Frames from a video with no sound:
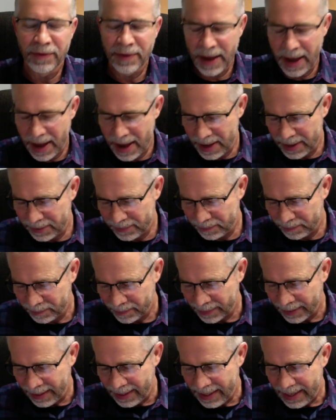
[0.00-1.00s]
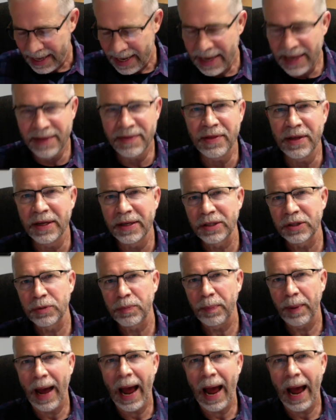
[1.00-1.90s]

And in this